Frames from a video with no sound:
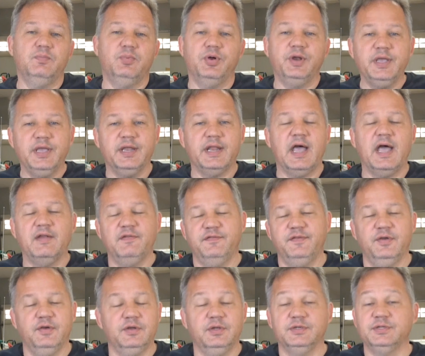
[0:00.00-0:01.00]
putting it on
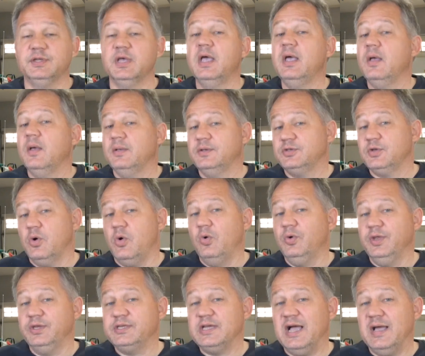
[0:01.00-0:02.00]
vehicles. So
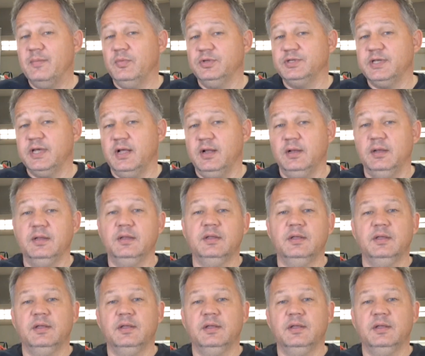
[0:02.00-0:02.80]
only time will tell.